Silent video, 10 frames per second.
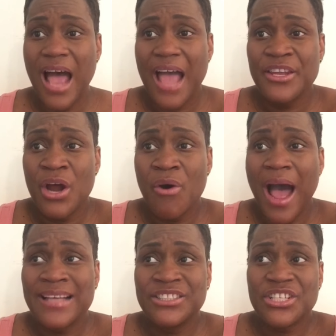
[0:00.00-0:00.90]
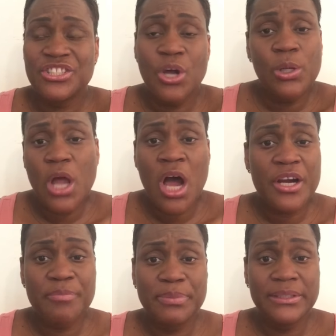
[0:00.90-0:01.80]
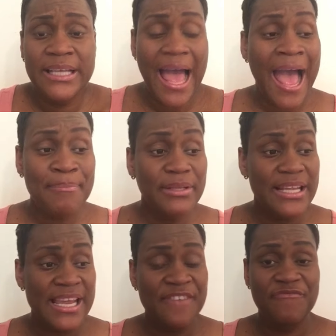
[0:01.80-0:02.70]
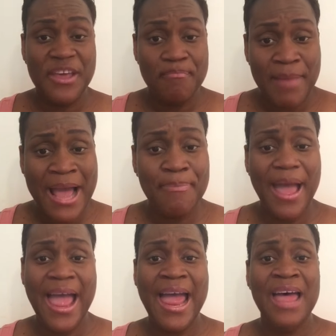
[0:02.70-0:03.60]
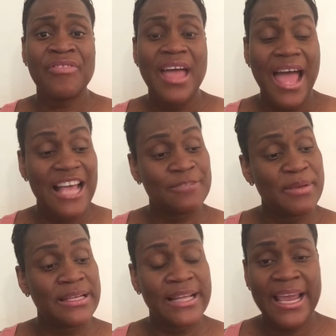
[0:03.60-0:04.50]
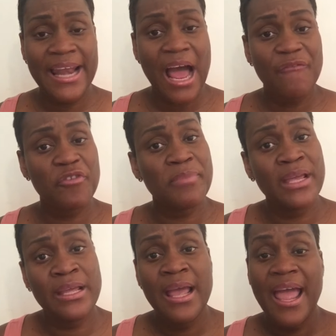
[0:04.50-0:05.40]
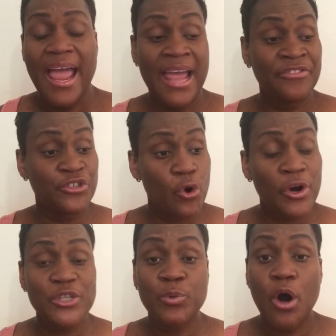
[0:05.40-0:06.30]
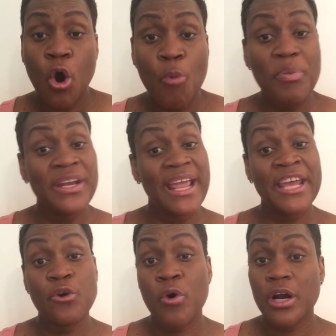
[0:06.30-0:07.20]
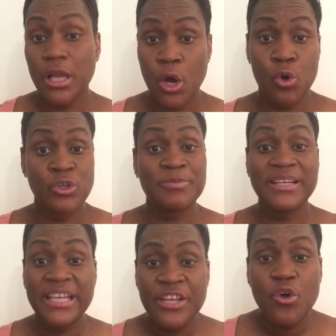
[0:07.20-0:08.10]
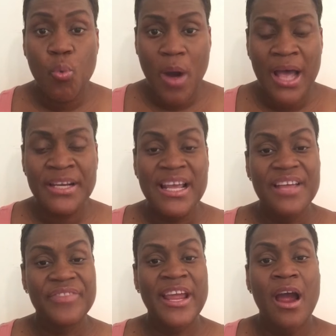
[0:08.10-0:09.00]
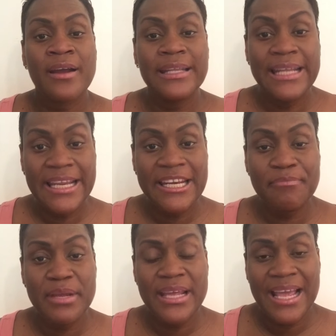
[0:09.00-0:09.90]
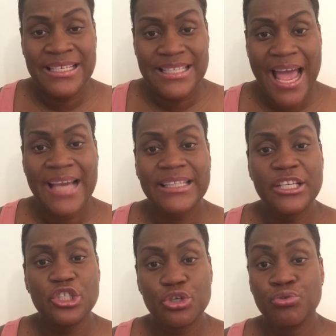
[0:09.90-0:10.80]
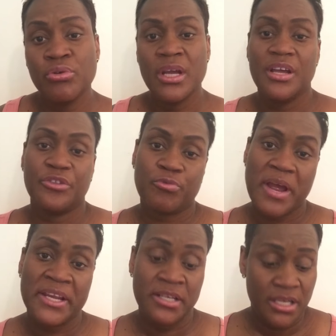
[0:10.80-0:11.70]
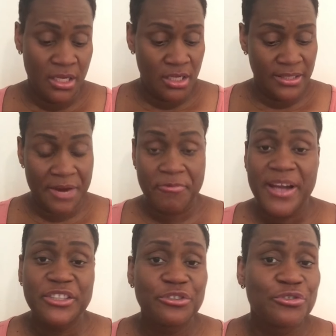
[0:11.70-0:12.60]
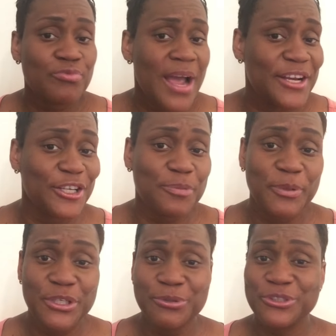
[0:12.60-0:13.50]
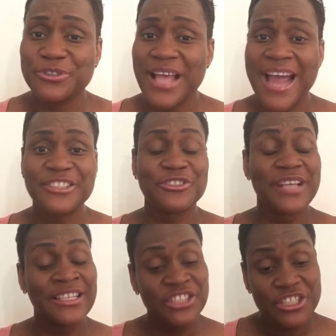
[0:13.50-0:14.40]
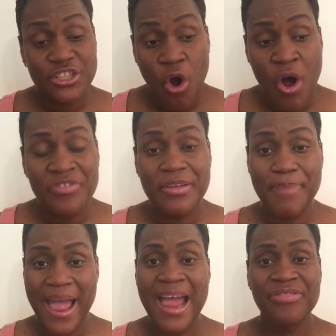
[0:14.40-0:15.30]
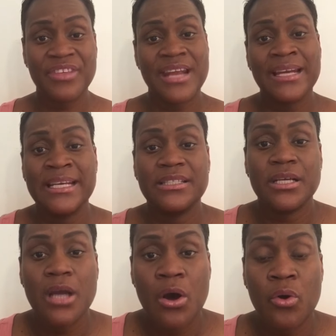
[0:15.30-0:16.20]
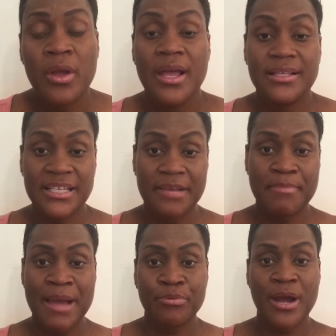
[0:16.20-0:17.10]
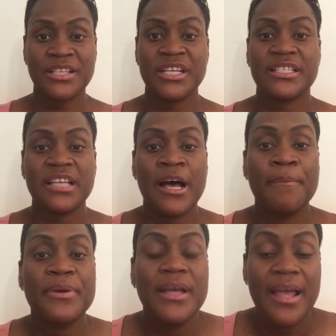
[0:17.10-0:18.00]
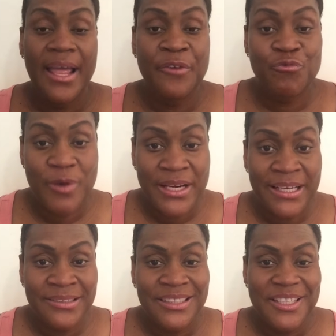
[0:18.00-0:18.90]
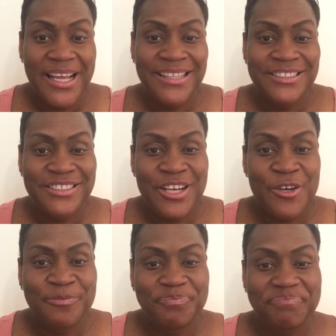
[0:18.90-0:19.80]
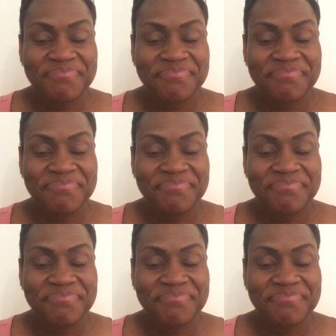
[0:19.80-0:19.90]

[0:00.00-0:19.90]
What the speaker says: you know, I just no longer believe, I believe that my path has been laid out for me, and doors will open and or close. But either one, they are leading me exactly to the right directors, writers, producers, actors, and just on the path that I need to go to get my projects up and running. And so